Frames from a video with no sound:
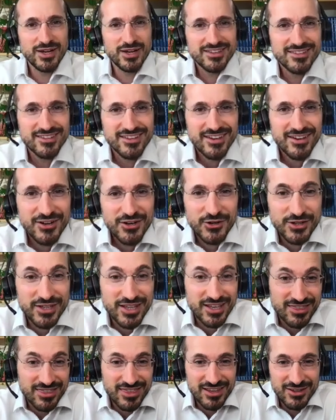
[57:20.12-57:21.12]
All right.
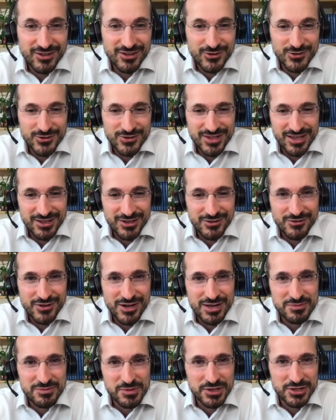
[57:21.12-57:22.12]
Okay. Thank you
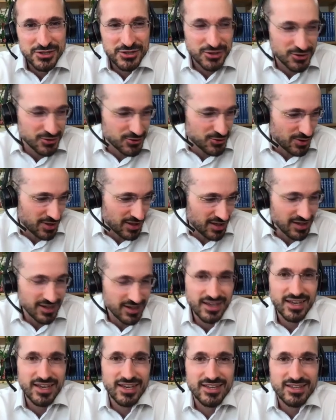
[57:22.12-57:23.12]
very much,
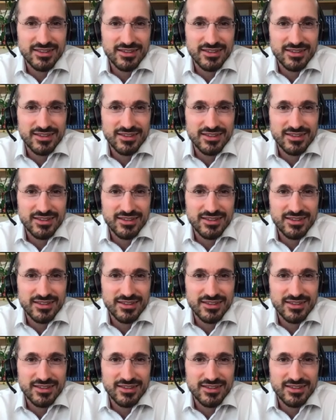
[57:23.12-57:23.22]
Julien,